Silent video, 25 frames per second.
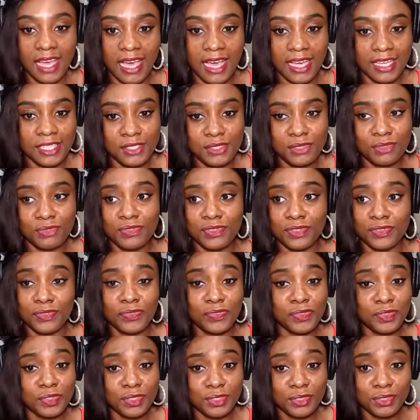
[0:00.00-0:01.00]
out of
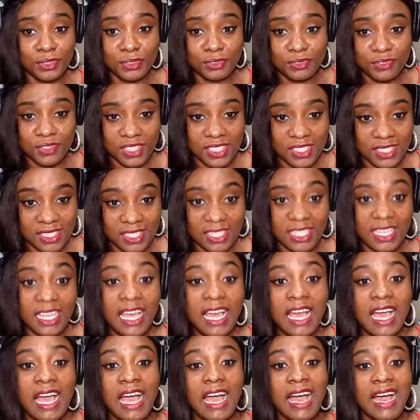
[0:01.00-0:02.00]
it for no reason.
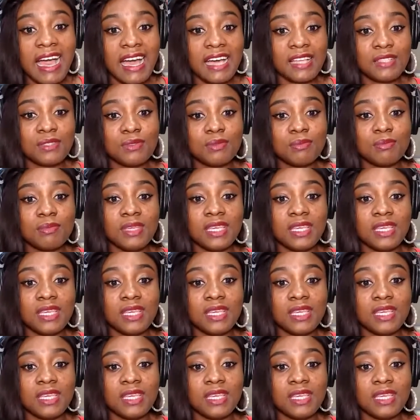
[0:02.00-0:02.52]
I had to